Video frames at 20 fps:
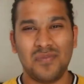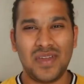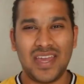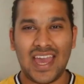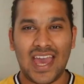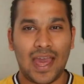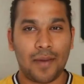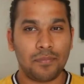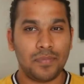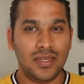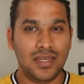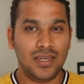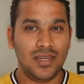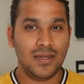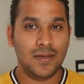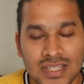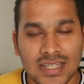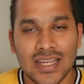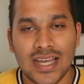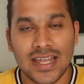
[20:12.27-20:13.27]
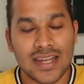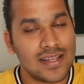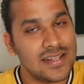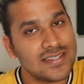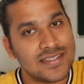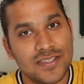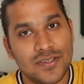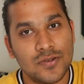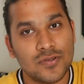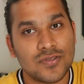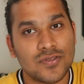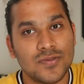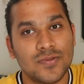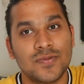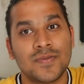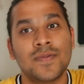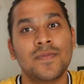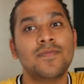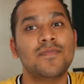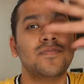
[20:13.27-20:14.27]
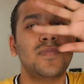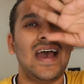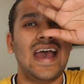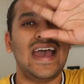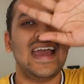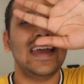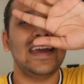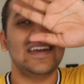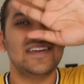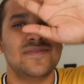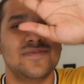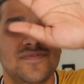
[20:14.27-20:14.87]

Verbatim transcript: me happy, and I'll see you soon. Bye.